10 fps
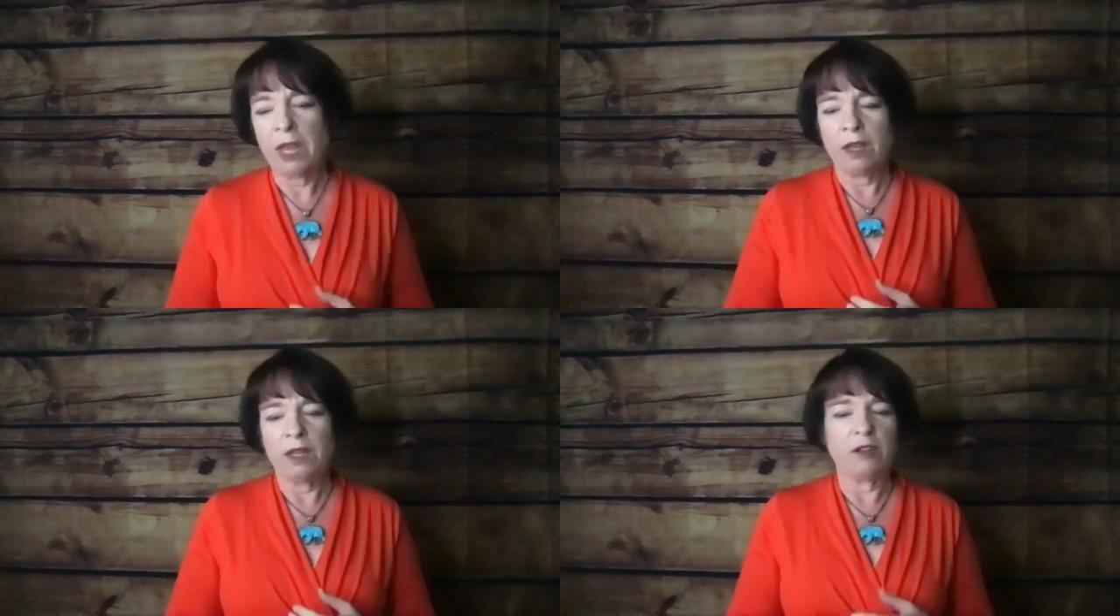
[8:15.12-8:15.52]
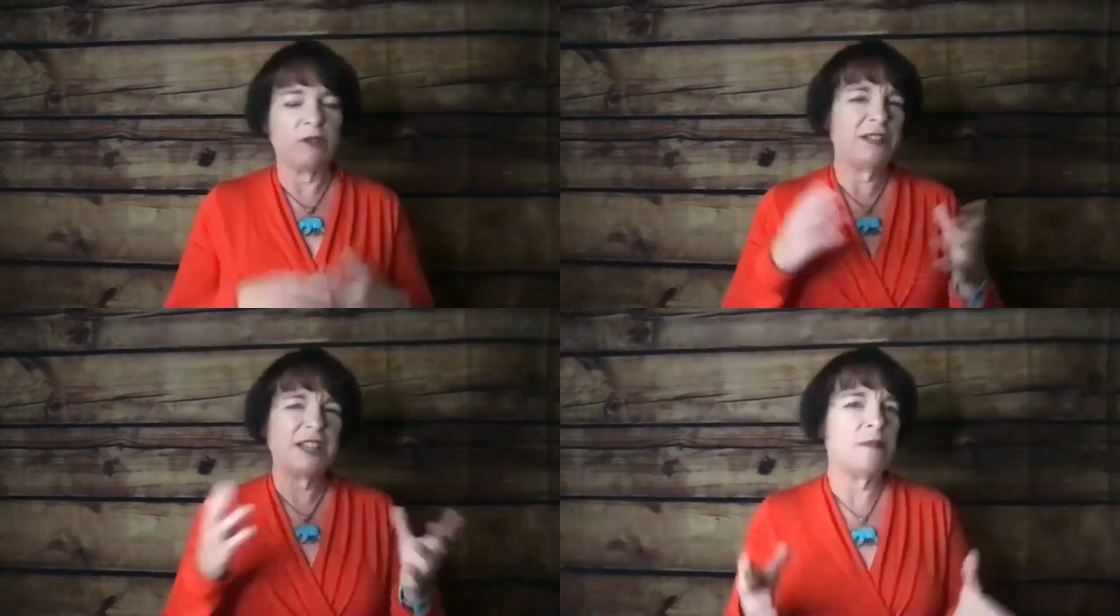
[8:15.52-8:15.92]
you know
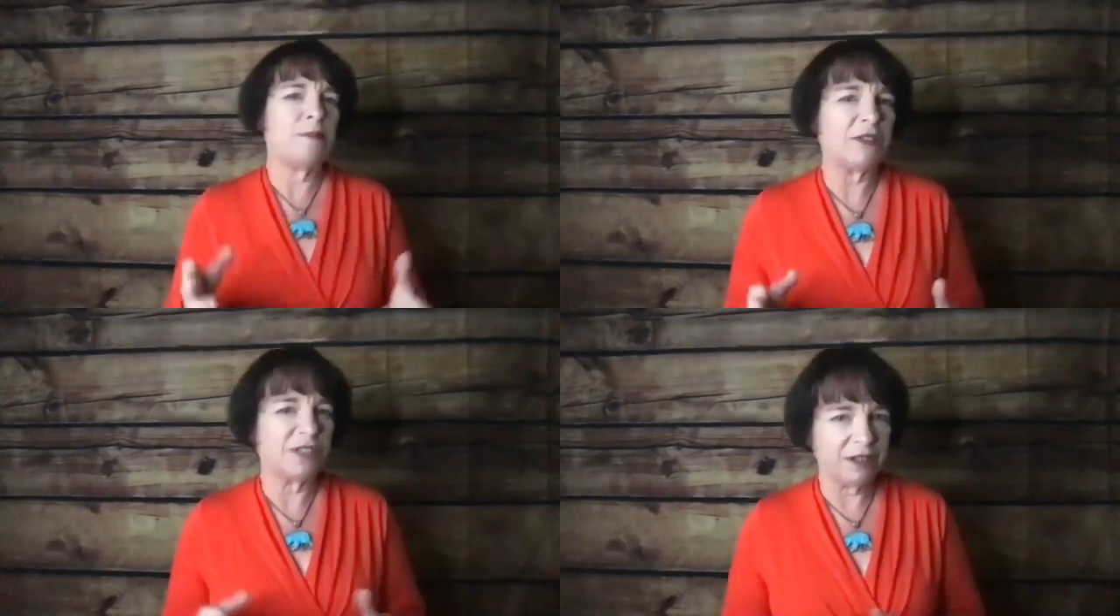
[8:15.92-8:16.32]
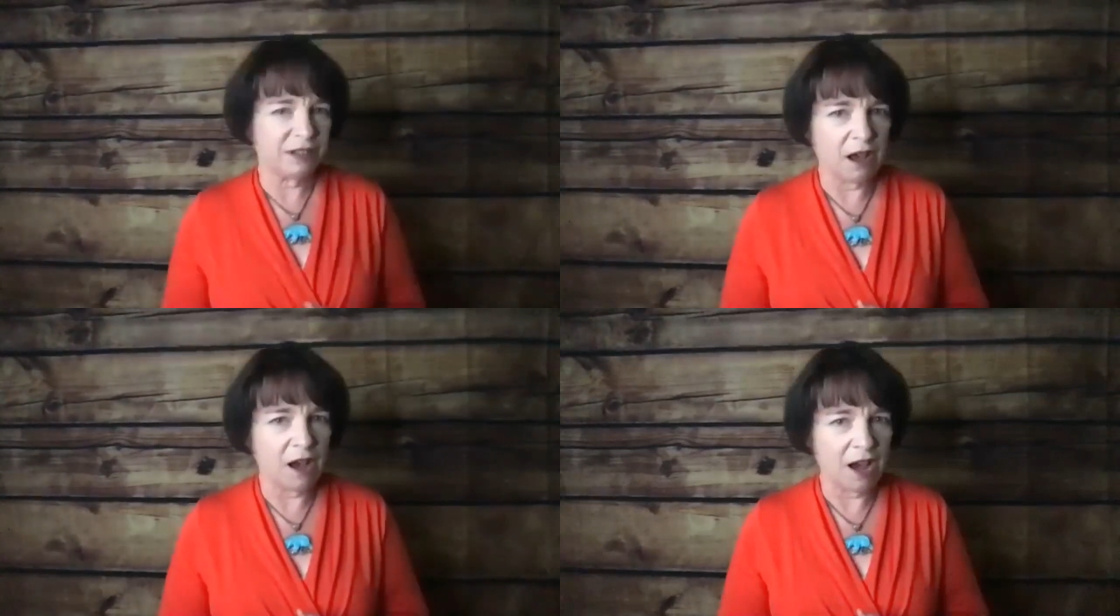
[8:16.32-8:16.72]
then 10 pounds at a
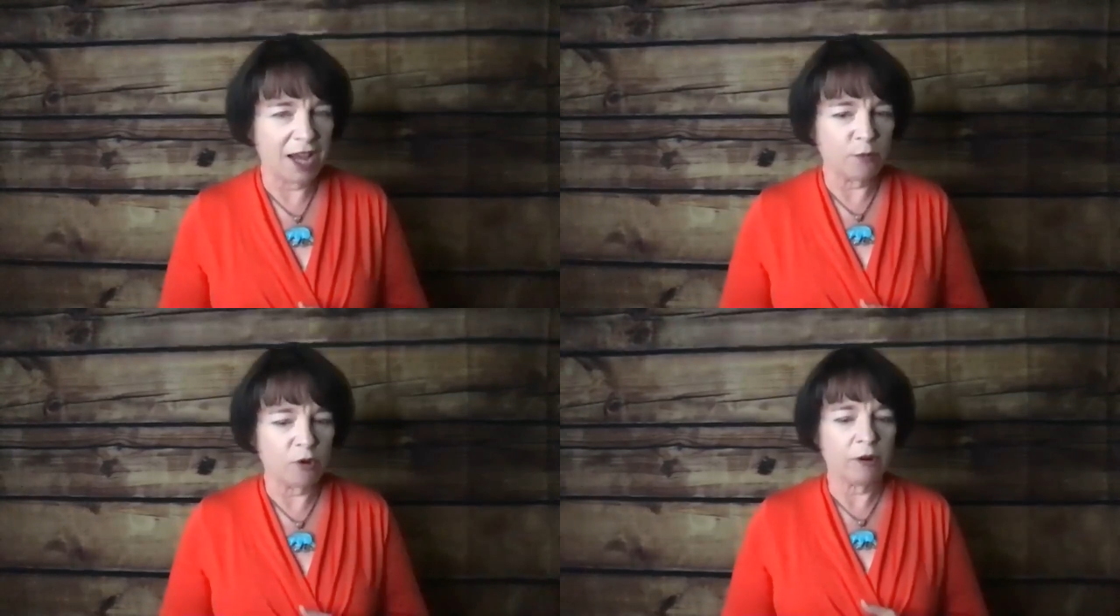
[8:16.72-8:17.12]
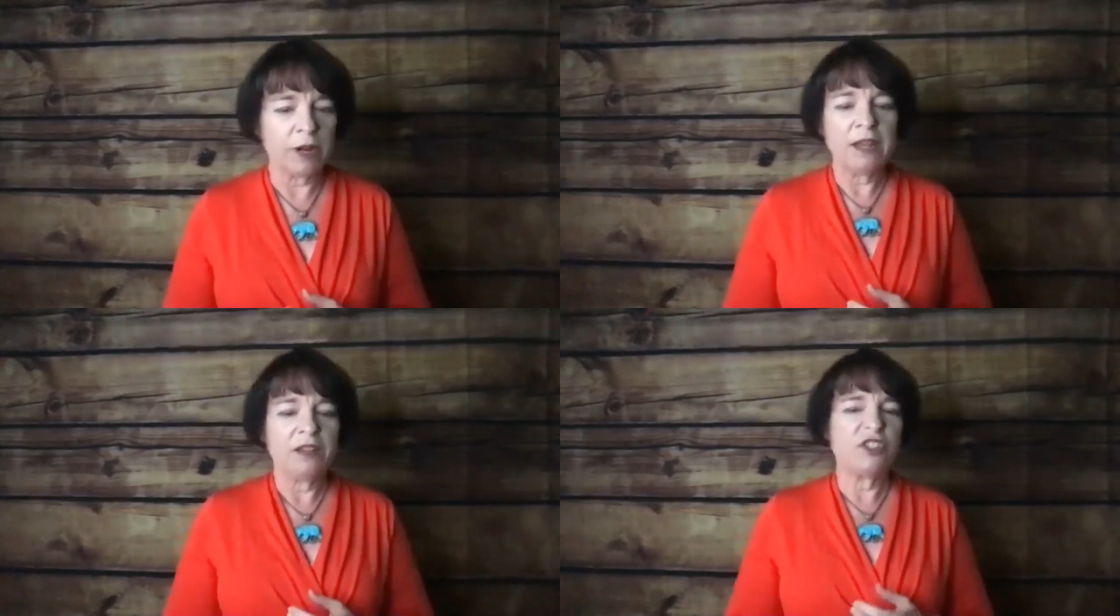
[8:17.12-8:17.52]
time or
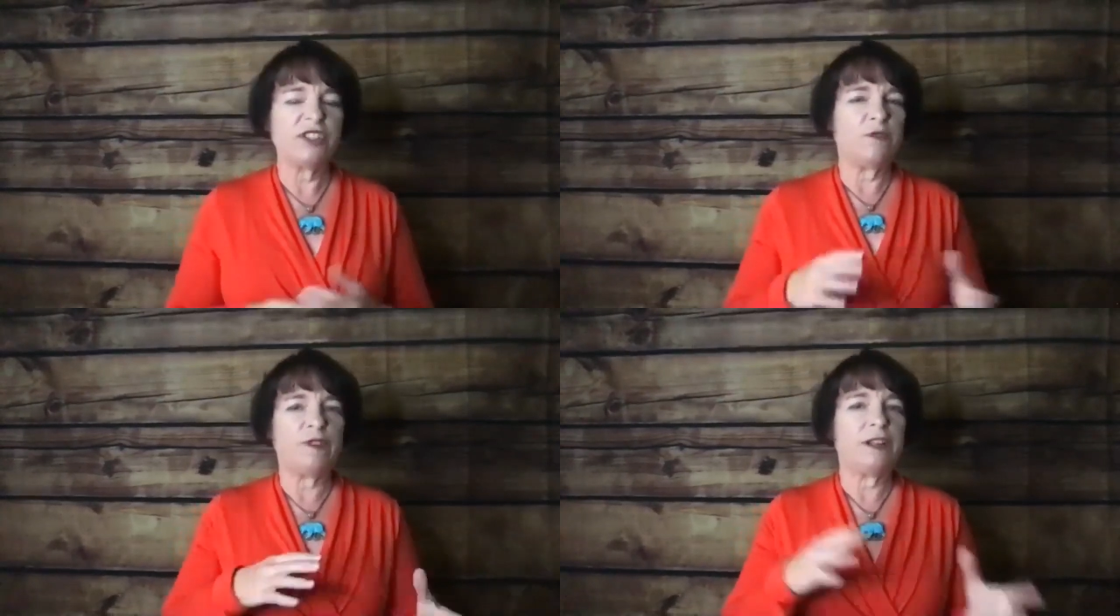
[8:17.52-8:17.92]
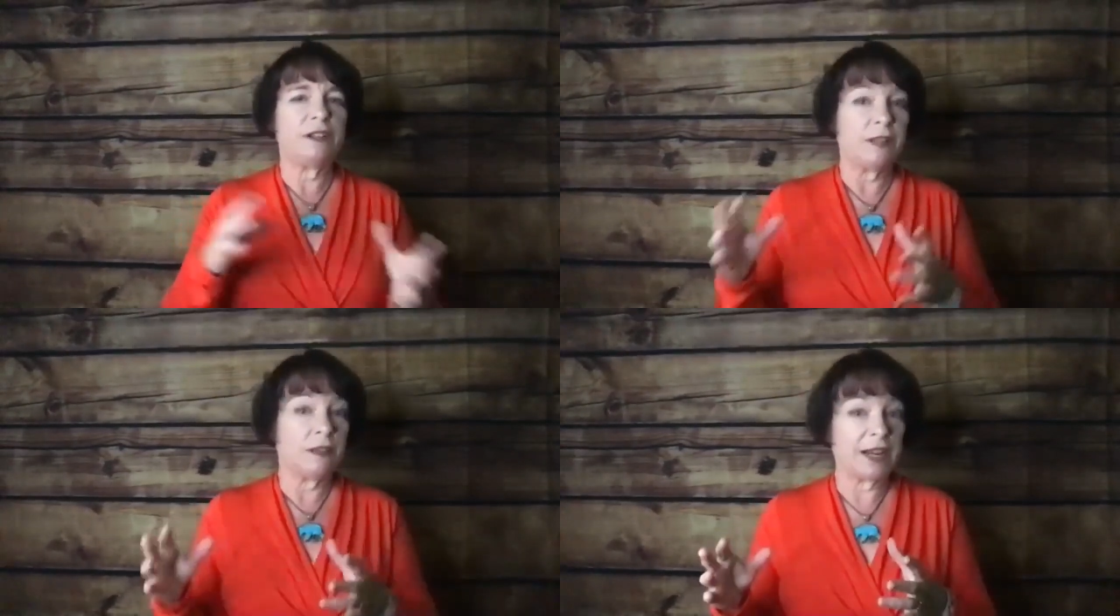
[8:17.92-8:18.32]
just to fit
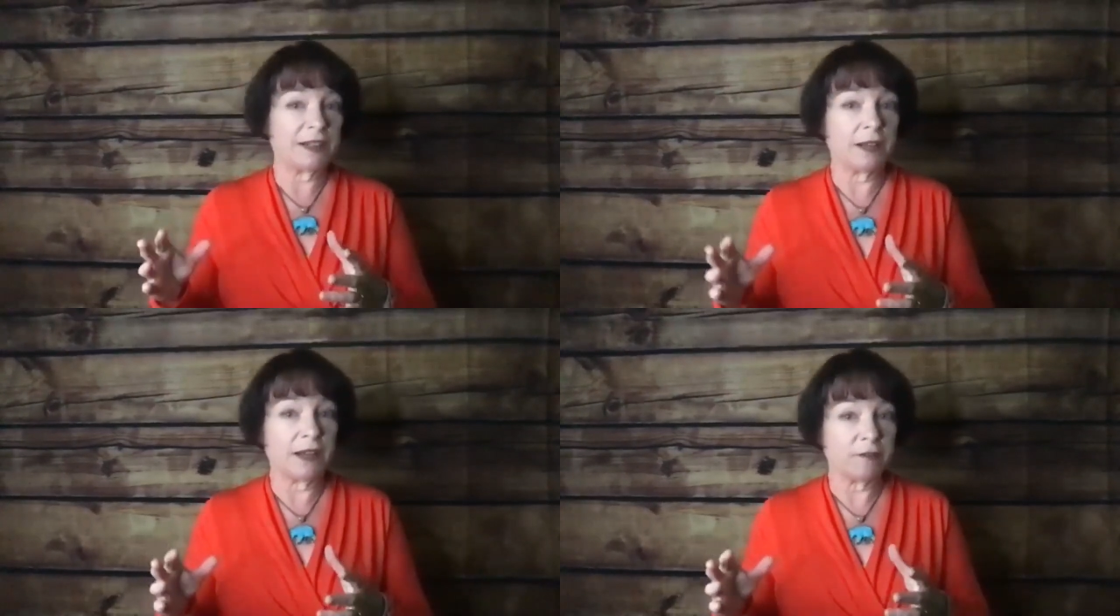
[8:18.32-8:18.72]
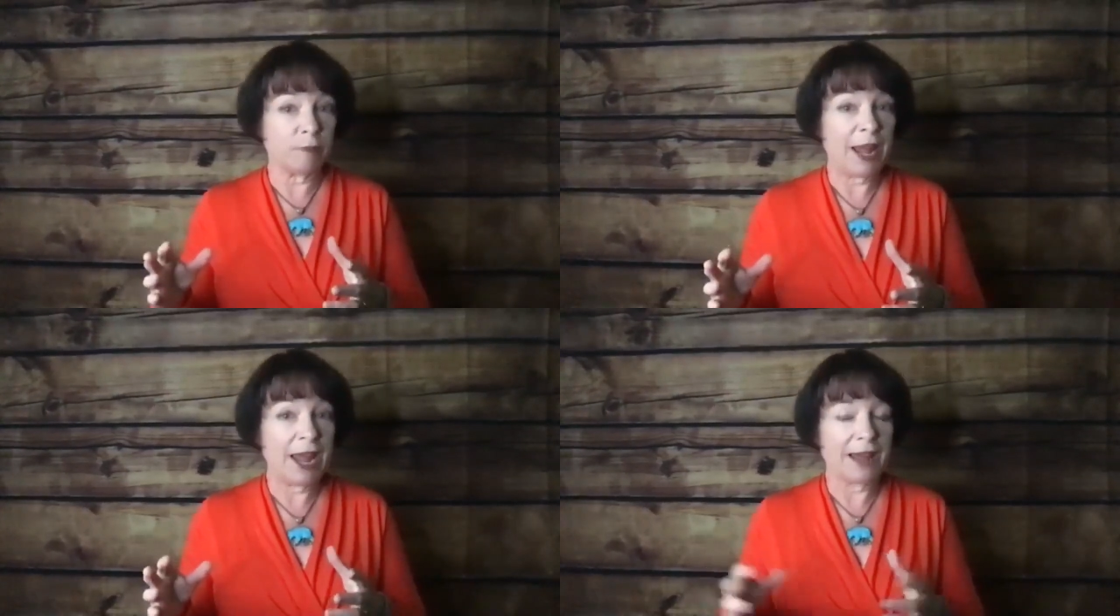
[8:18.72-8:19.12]
into the next size
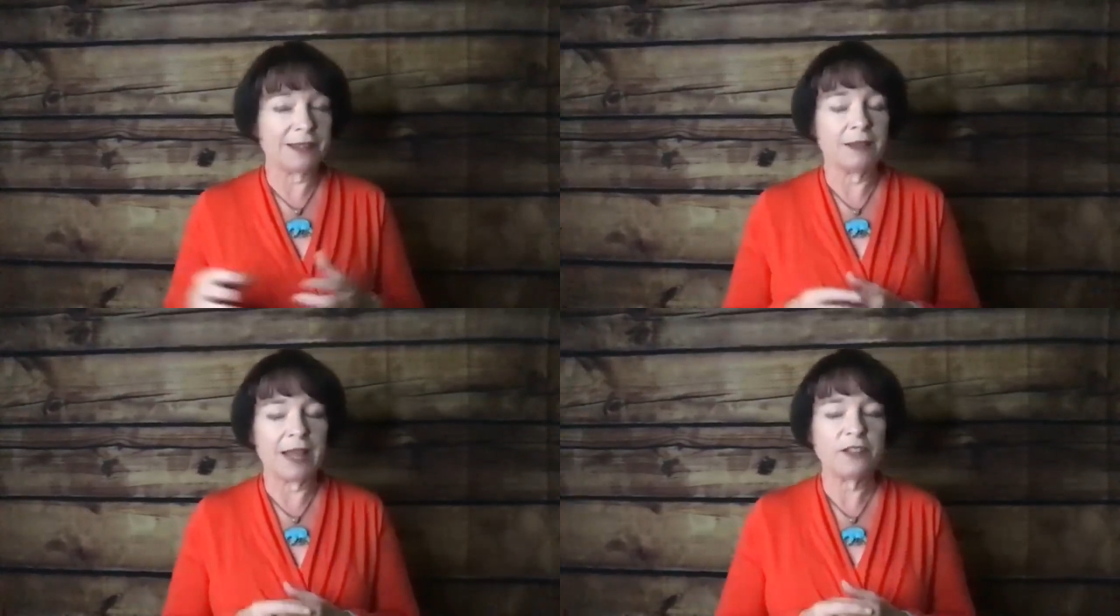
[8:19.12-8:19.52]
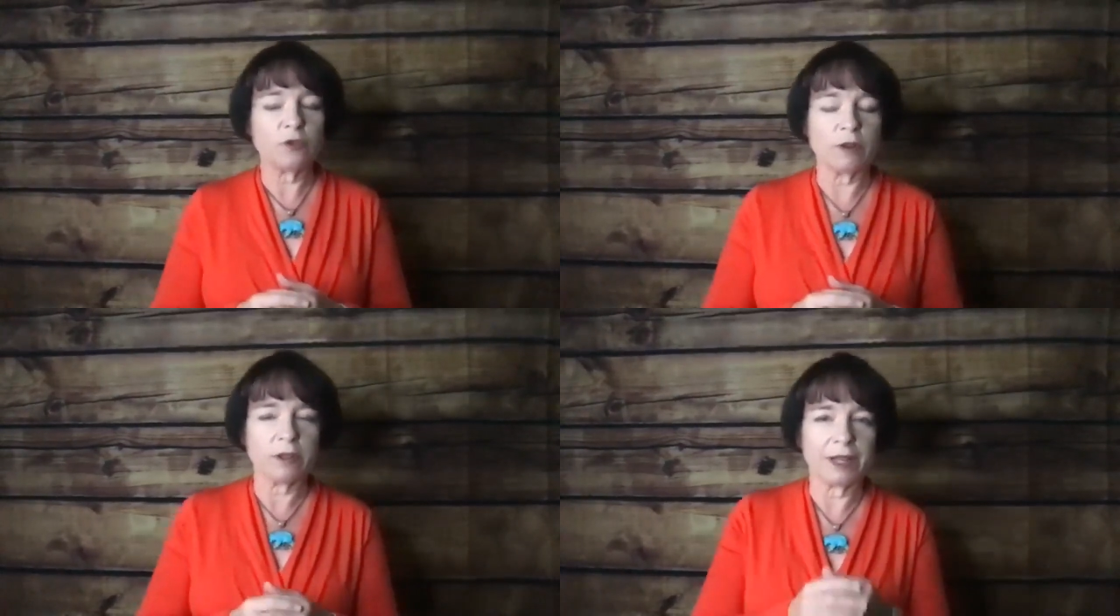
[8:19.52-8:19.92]
of pants and that
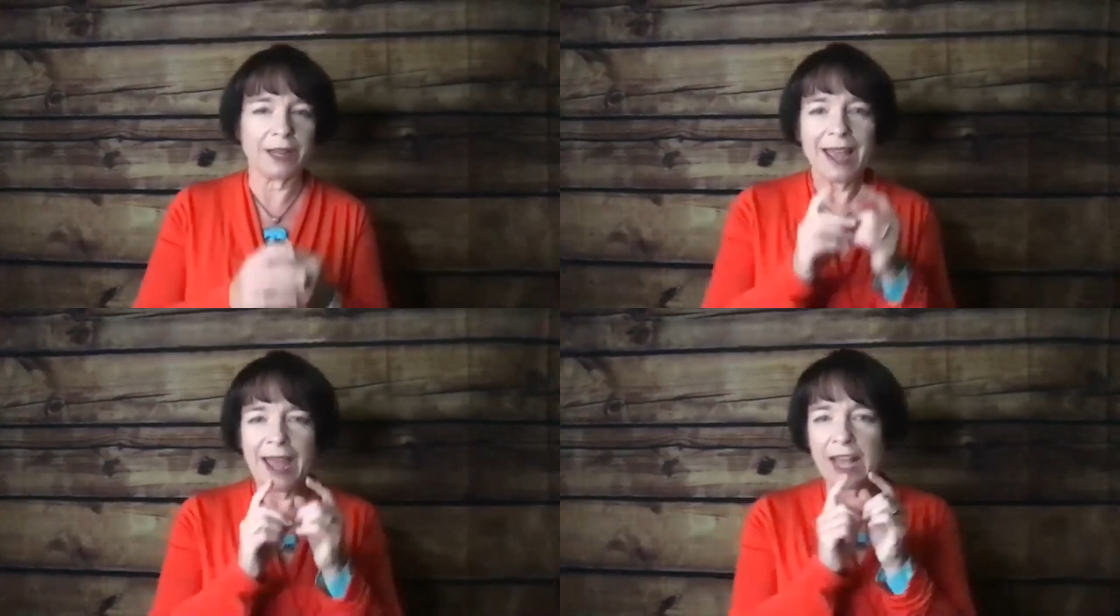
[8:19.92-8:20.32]
sort of thing